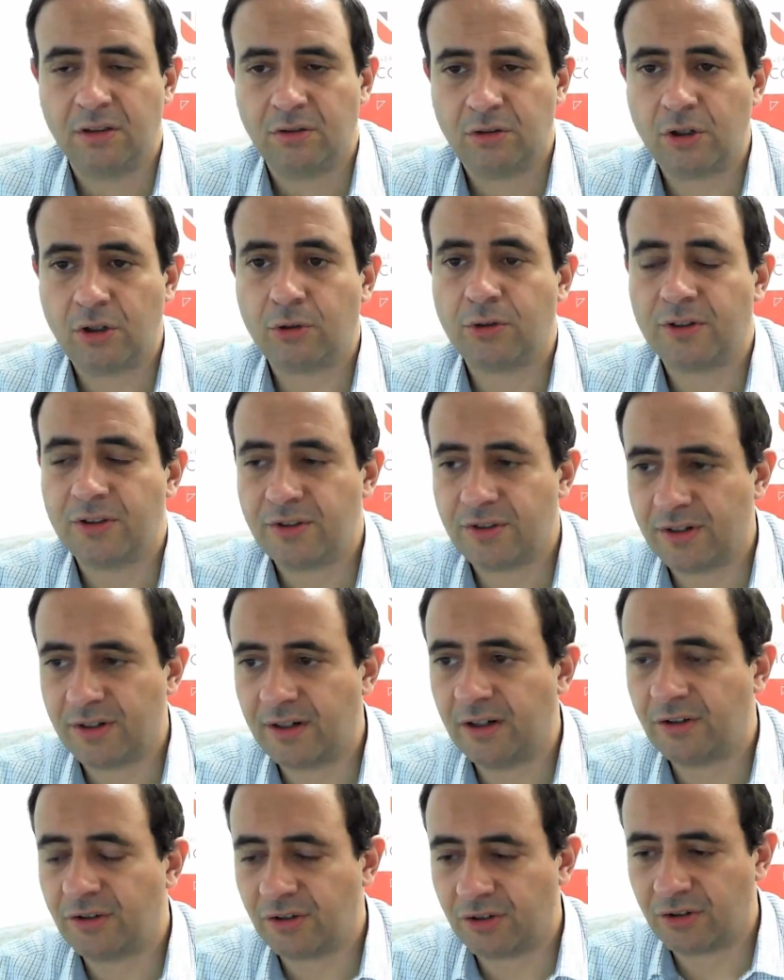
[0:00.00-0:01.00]
tokens that
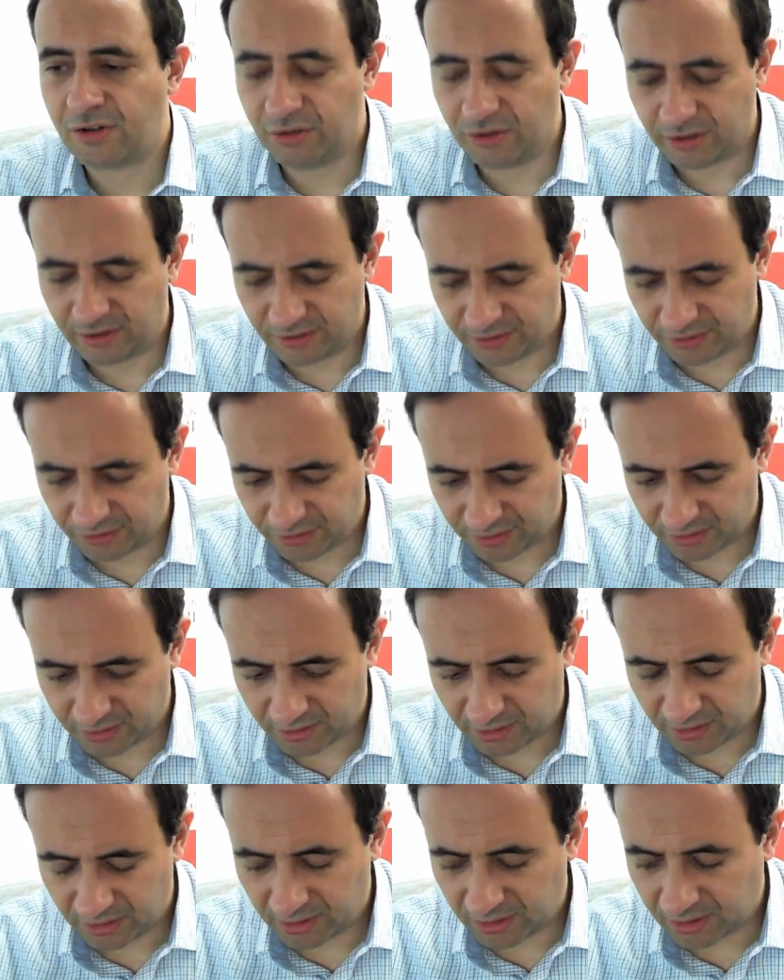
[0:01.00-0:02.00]
are securities
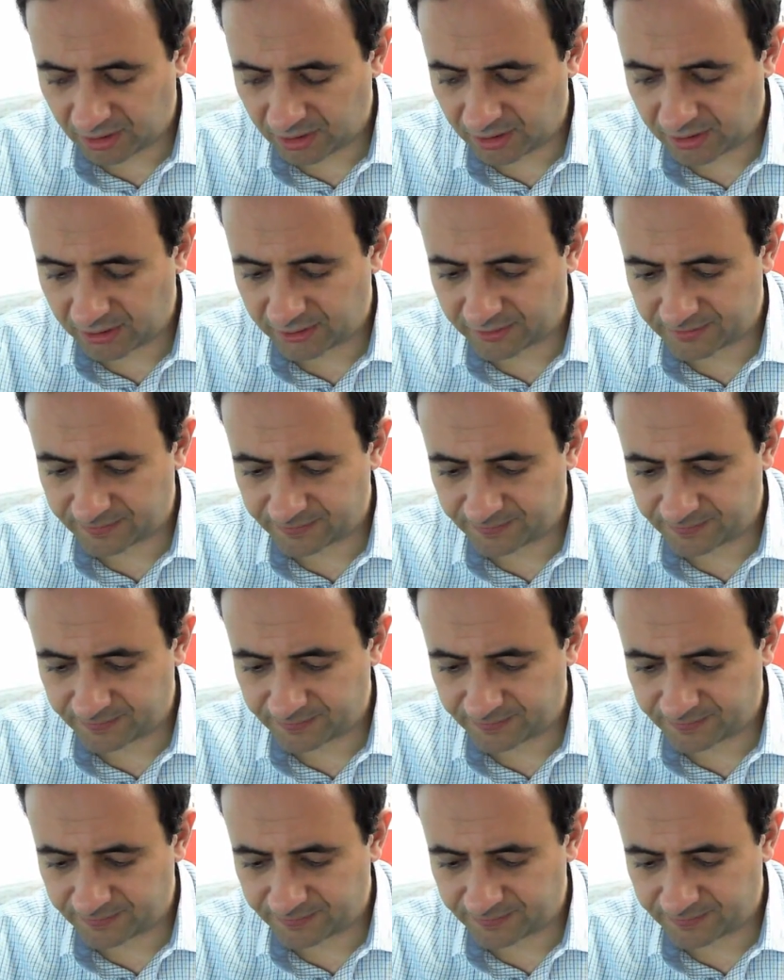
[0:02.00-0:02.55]
are,